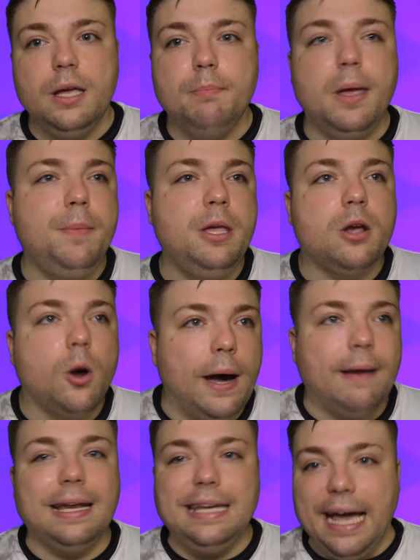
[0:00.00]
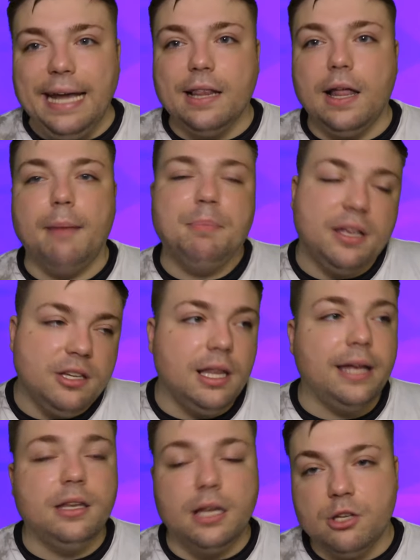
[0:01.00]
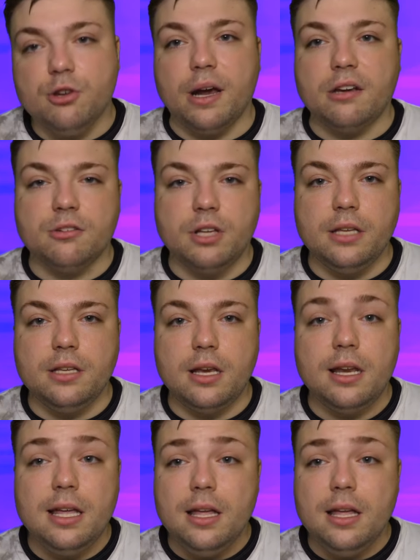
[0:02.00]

Maybe you go out at night a lot because you like to get your exercise in.